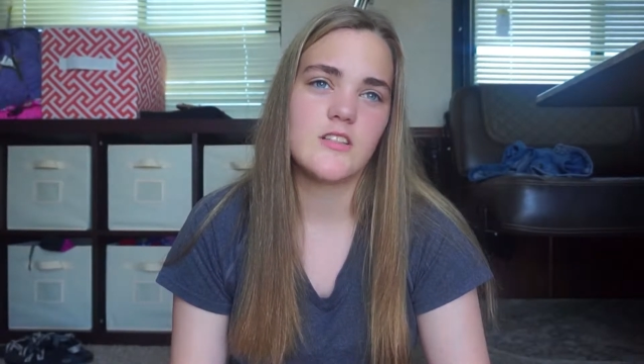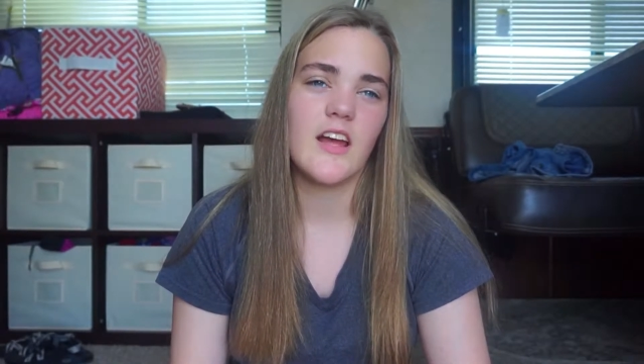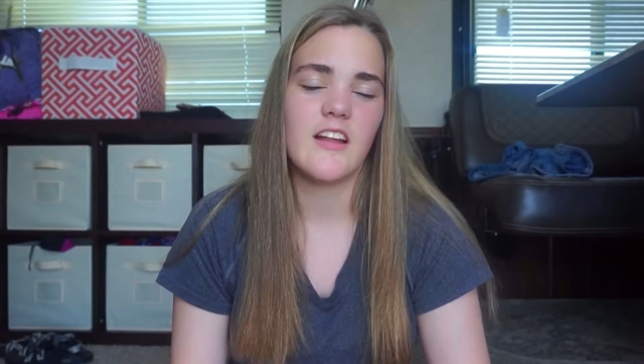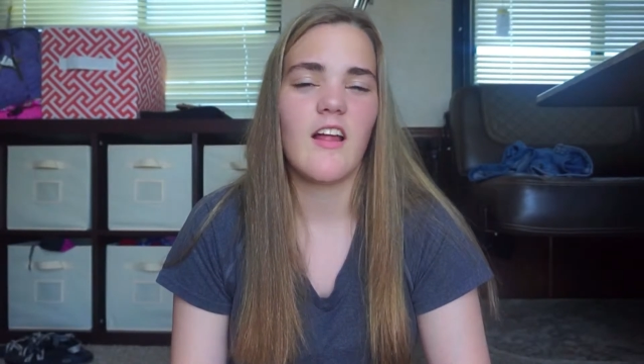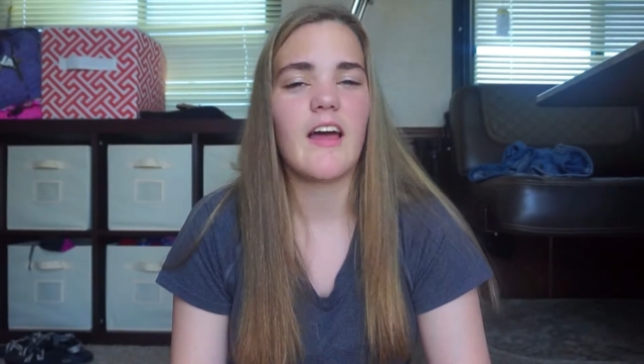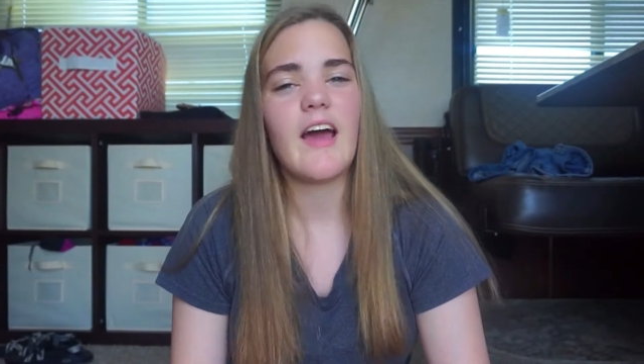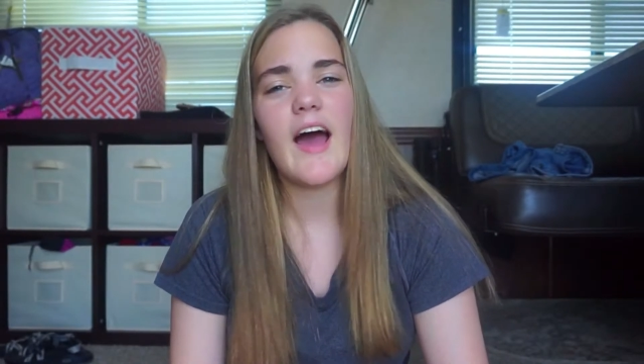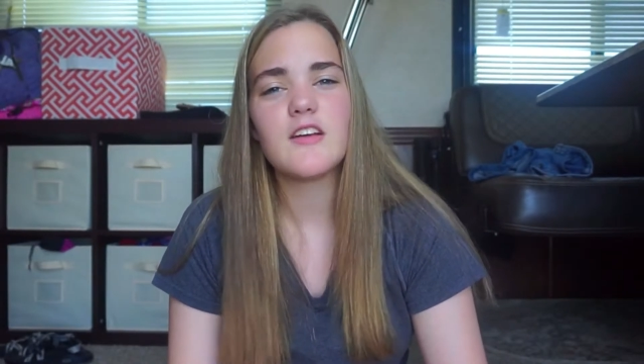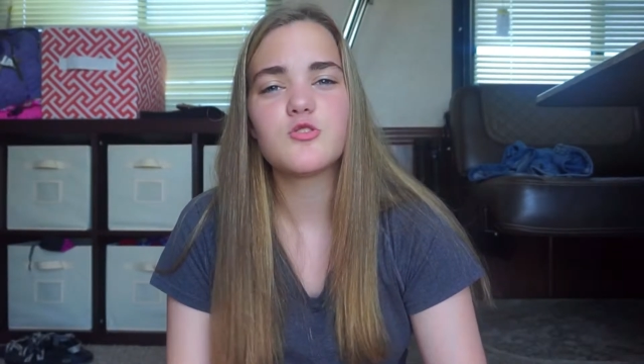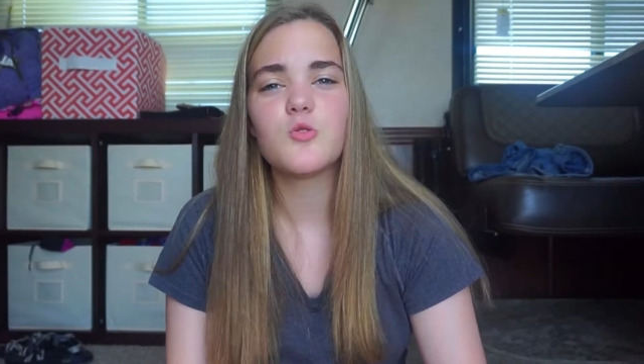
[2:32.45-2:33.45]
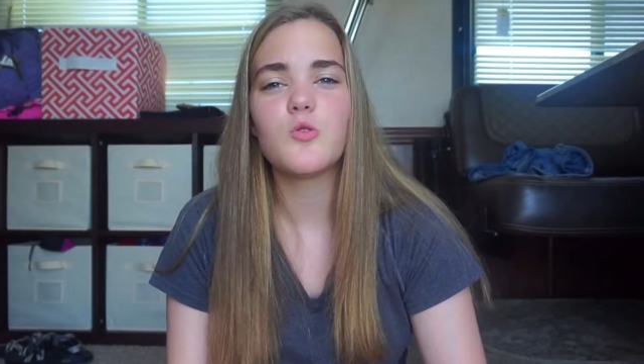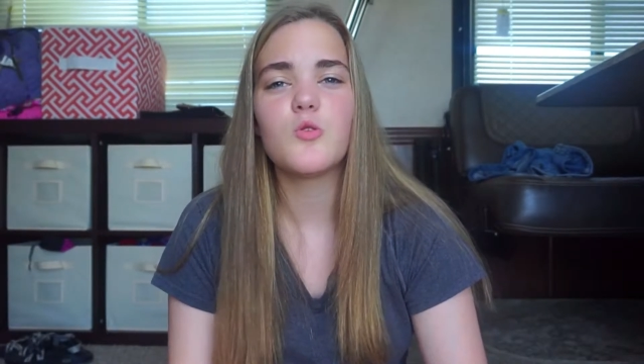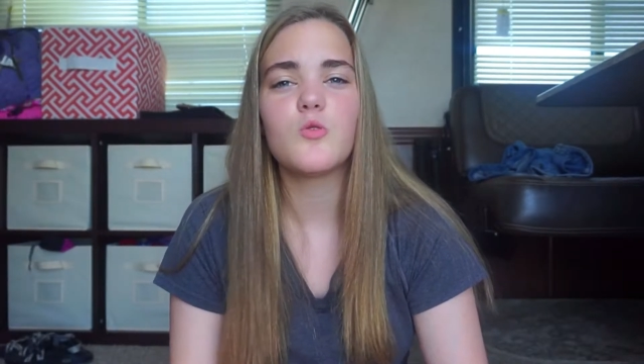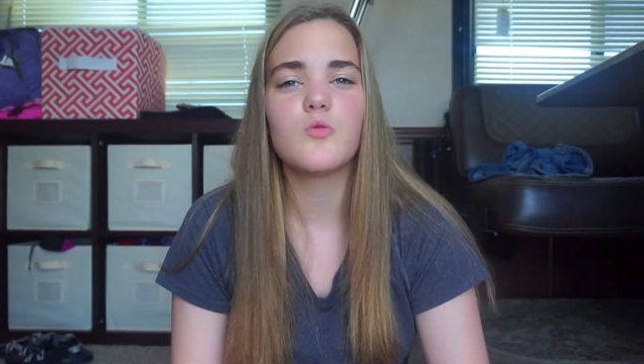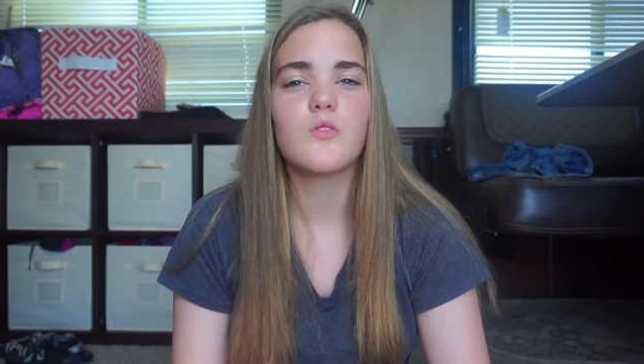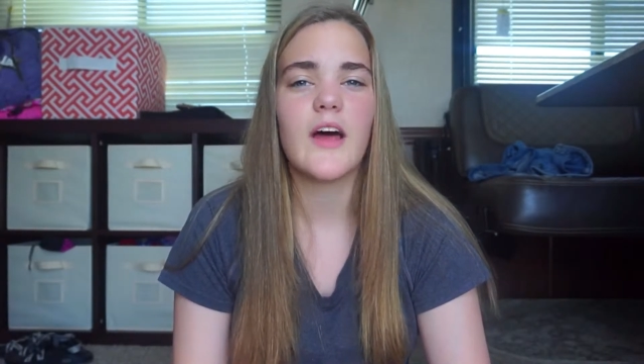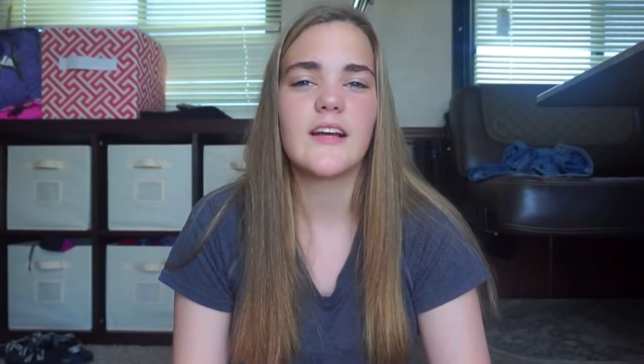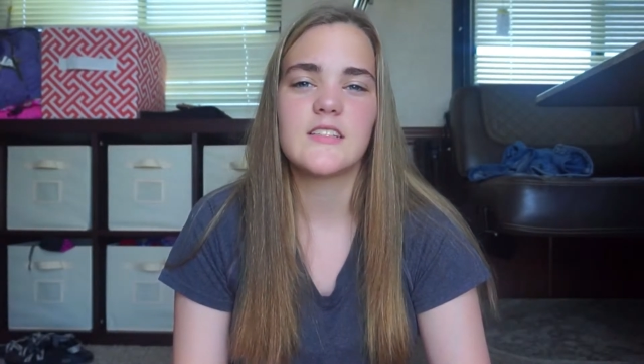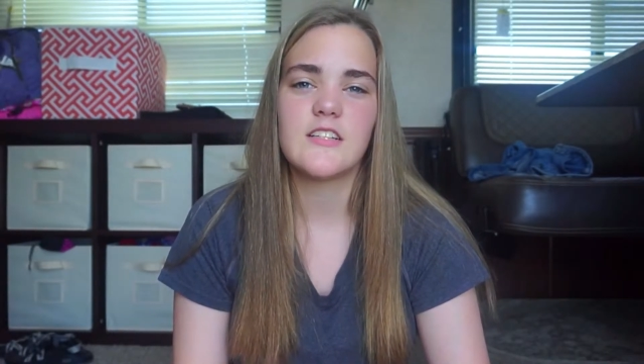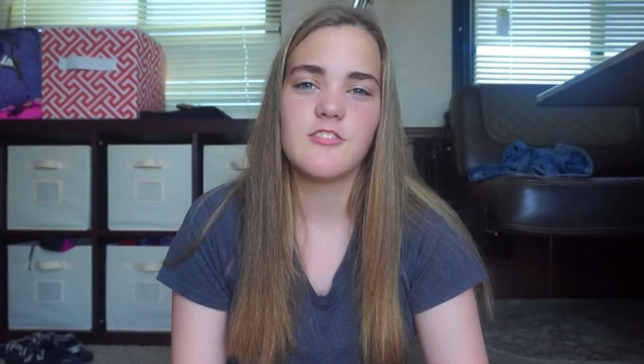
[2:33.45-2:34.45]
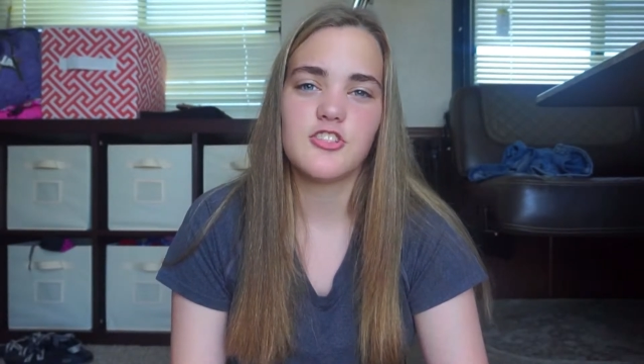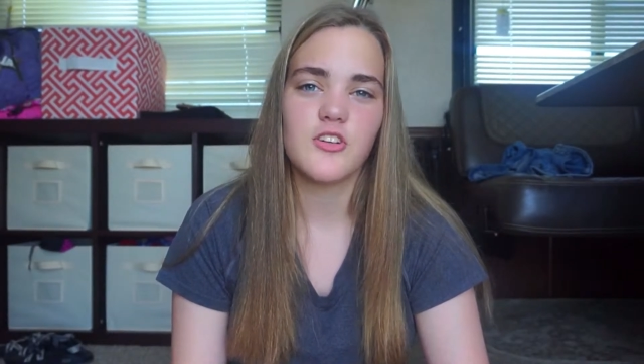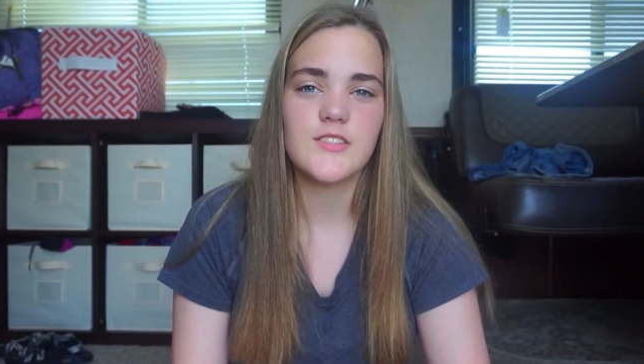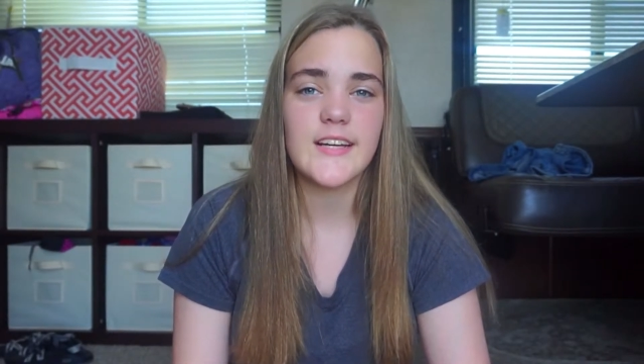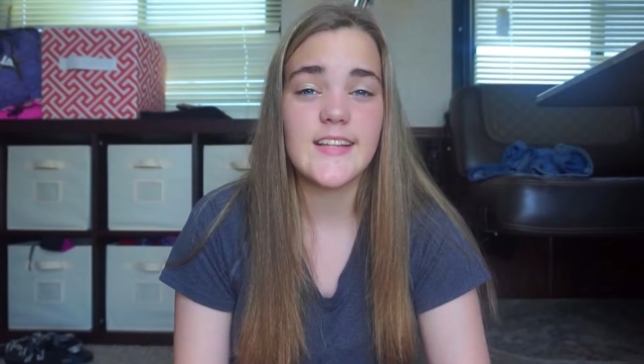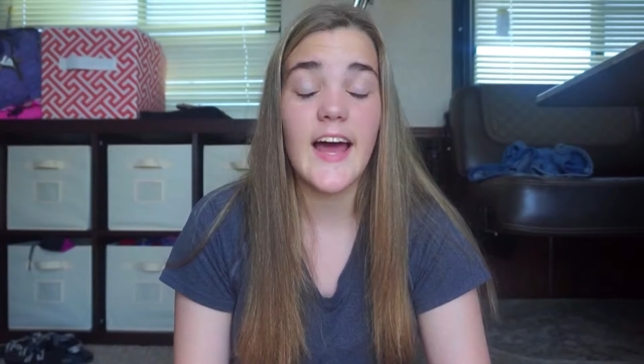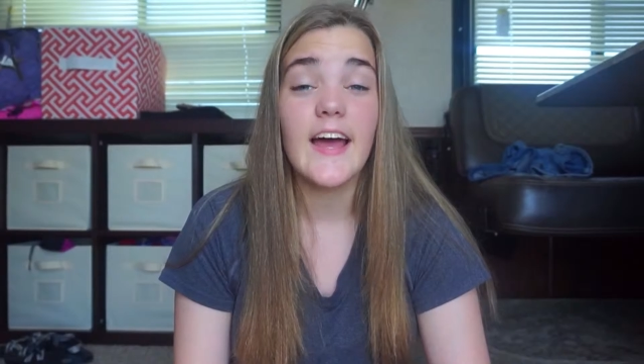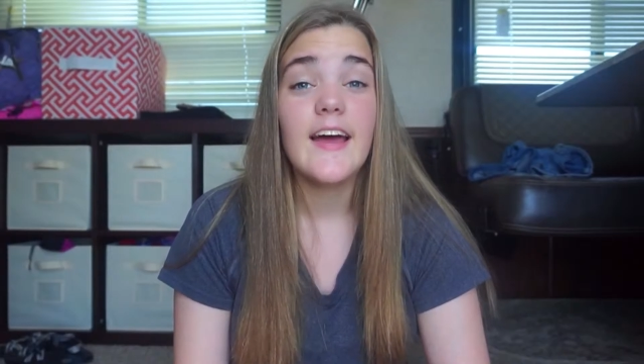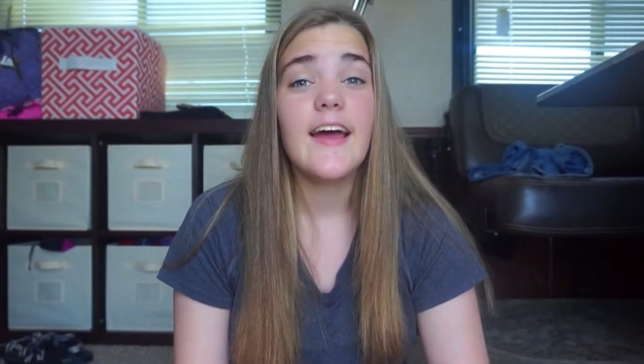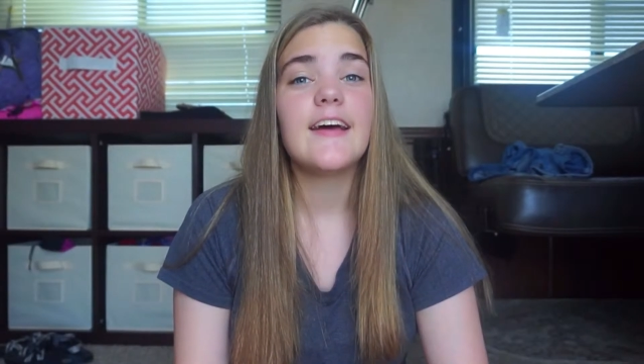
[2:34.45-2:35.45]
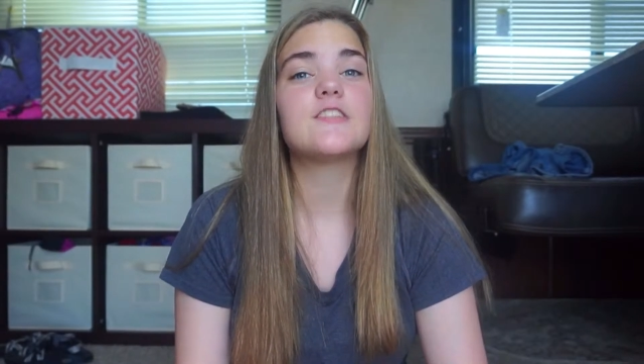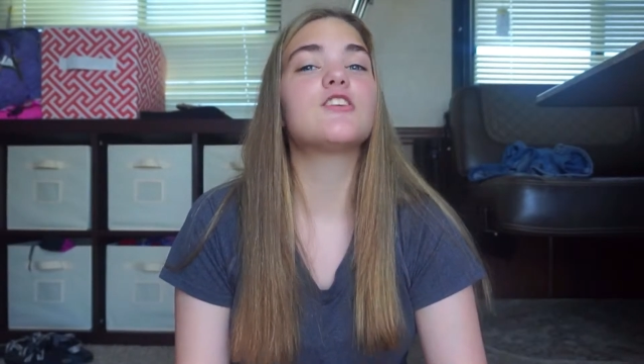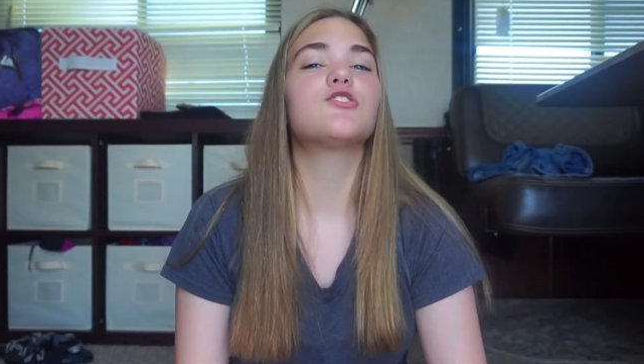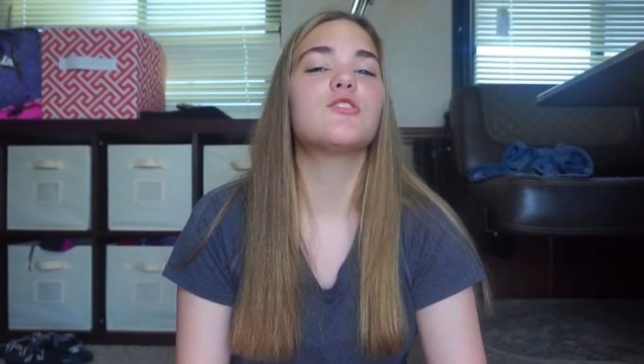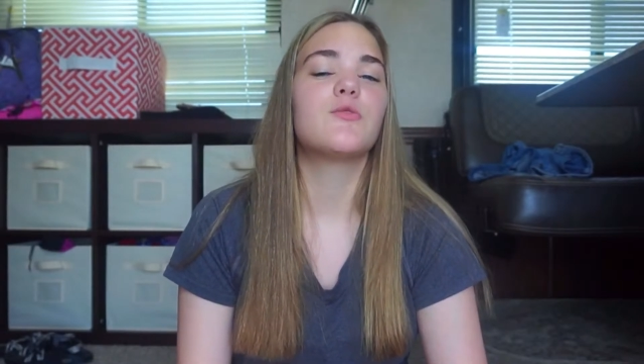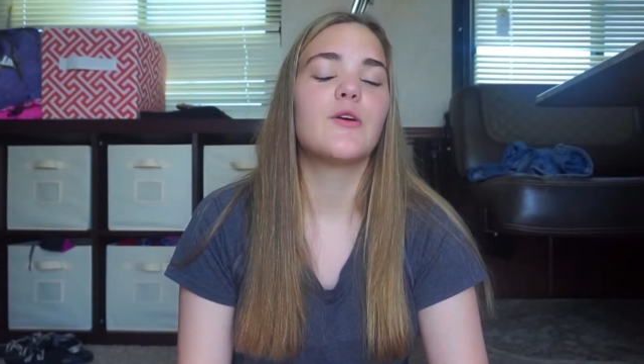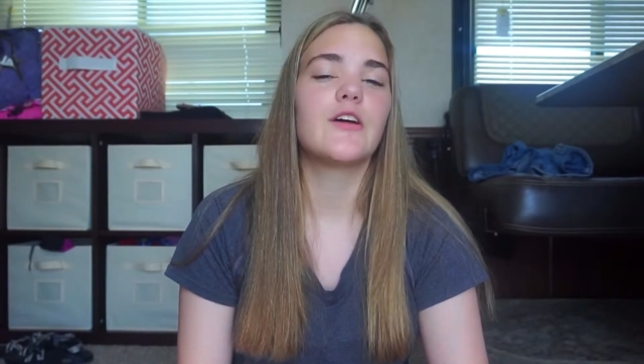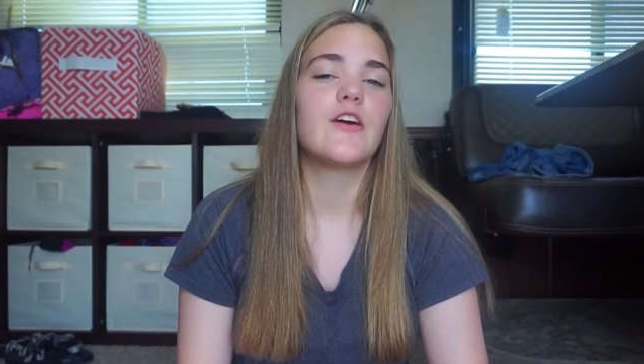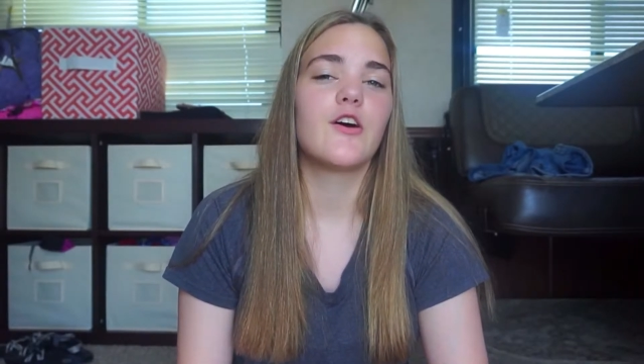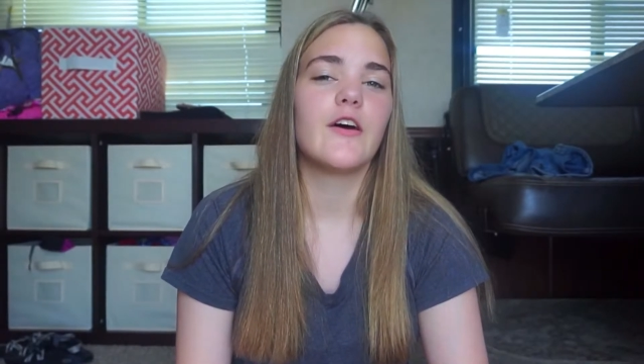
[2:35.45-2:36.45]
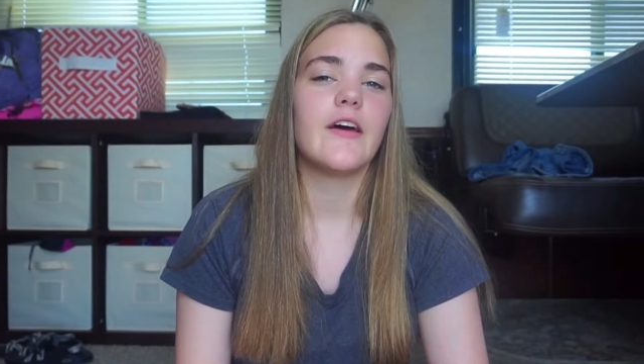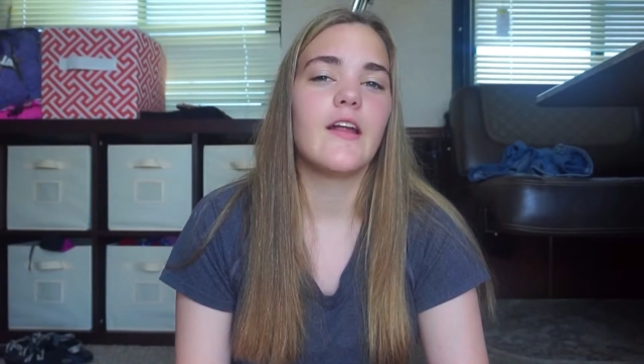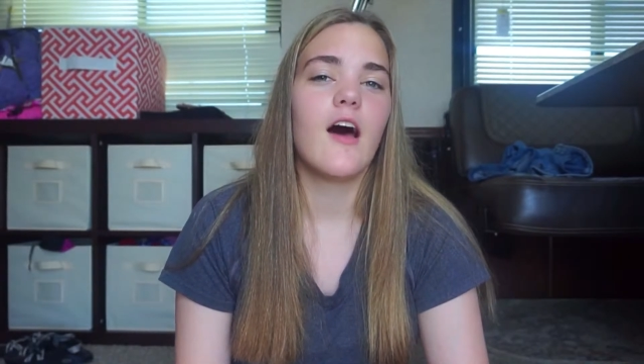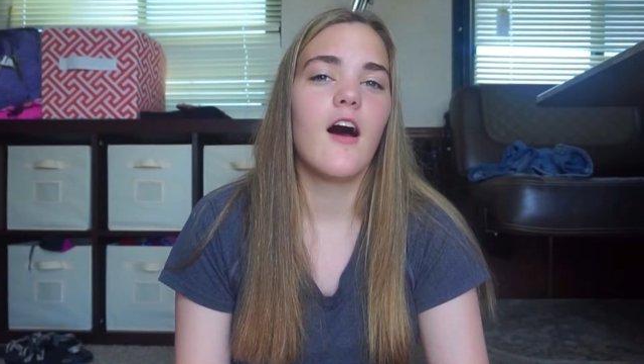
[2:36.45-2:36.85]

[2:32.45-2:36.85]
and like high school like TV shows like that, it's actually really good.